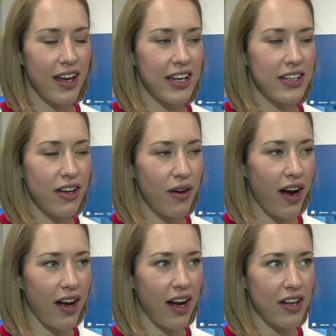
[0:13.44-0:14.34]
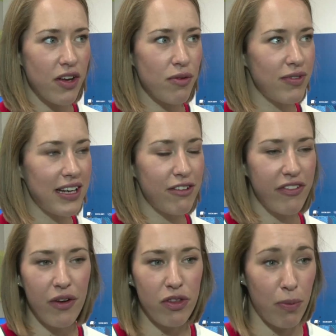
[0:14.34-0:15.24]
You know, I don't really
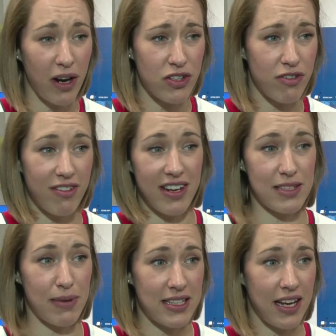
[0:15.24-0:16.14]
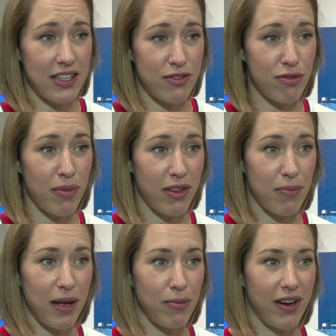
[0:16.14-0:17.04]
feel the pressure or expectation from other
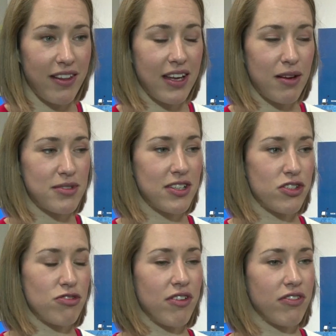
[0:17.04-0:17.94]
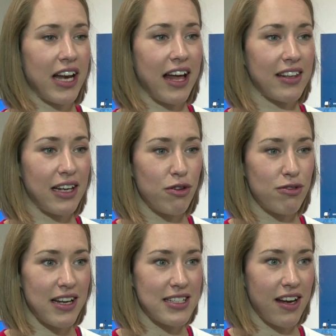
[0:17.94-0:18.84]
people. I think I'm such a driven athlete
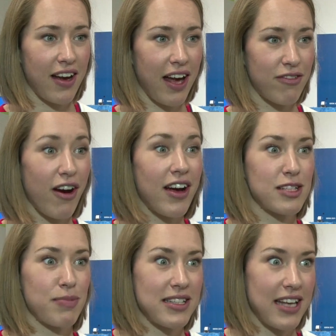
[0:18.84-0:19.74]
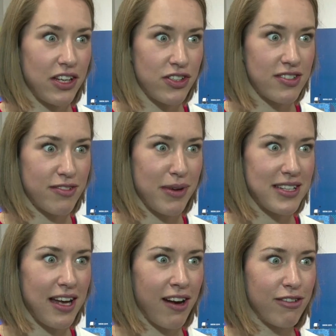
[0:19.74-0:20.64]
already. I have high expectations of
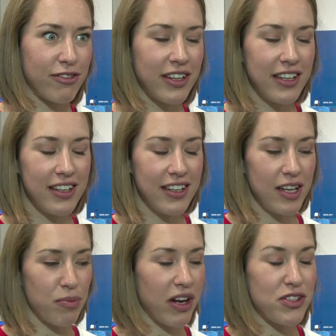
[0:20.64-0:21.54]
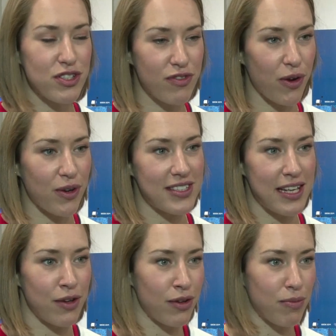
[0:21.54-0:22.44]
myself. But I just focus in
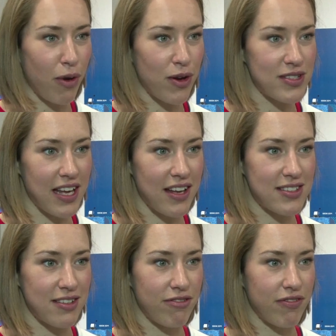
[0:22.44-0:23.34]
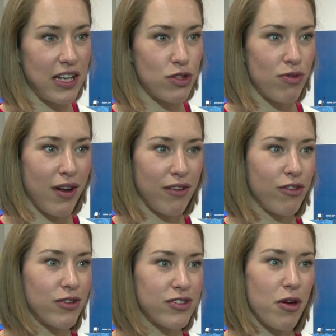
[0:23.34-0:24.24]
on the process of each run. I've
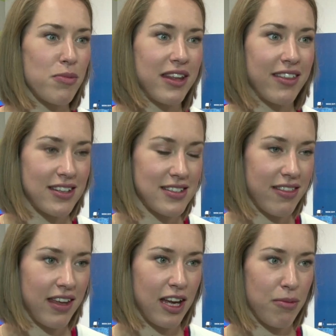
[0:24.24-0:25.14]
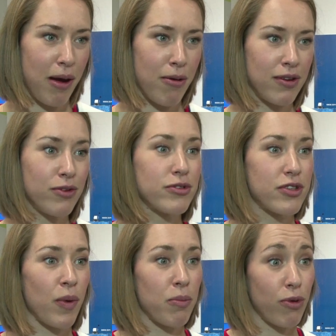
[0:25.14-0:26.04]
got so many things to think about and also
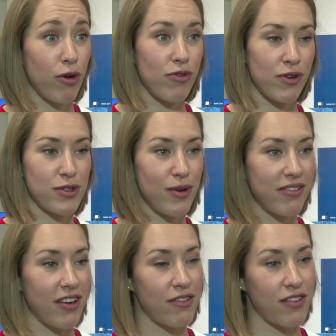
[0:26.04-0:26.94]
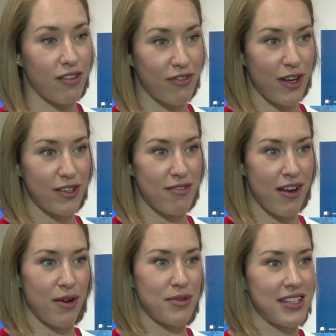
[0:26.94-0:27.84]
improve on. So even after the first run,
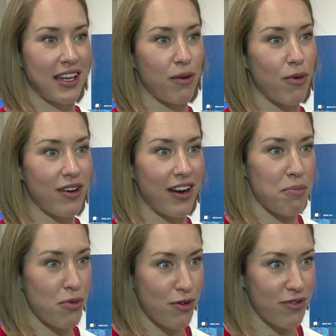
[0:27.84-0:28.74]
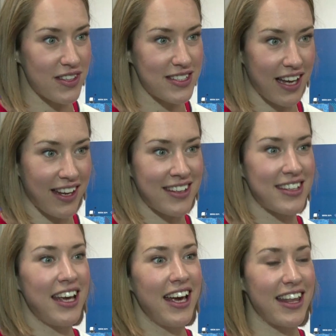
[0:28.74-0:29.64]
I was thinking, what could I improve for the second
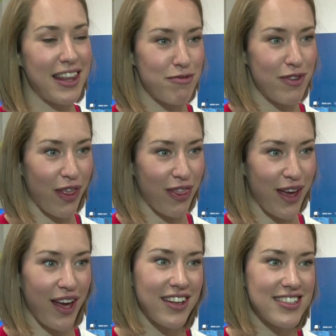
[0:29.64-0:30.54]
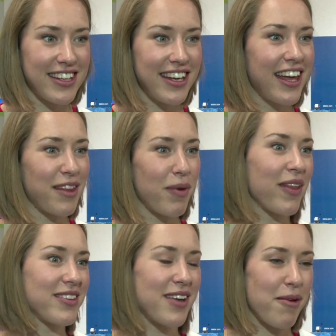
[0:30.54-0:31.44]
and then for the third? And then by
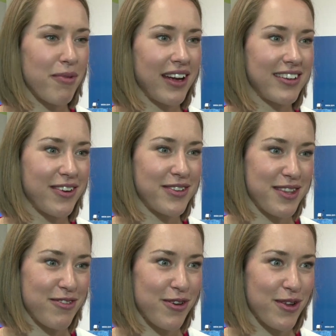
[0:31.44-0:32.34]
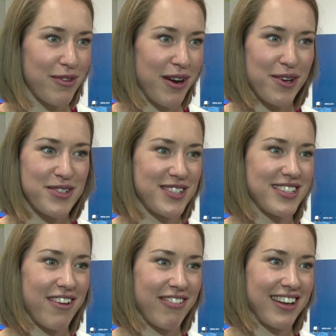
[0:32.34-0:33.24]
the time I'd got to the fourth run, I was just
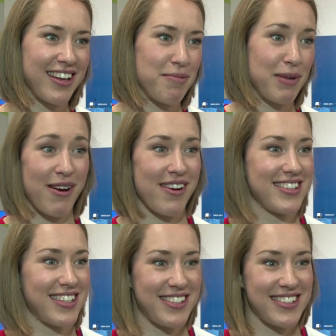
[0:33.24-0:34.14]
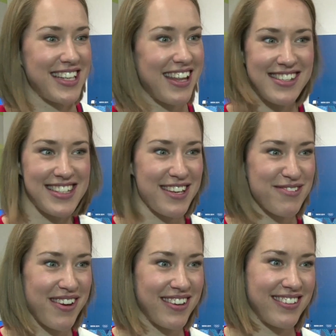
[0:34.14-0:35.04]
having a blast. I just let the sled
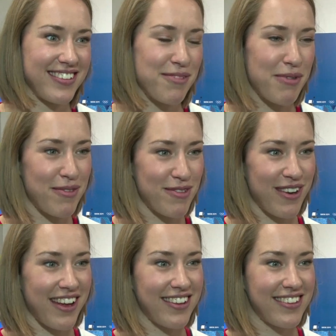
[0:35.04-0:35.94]
run and went for it.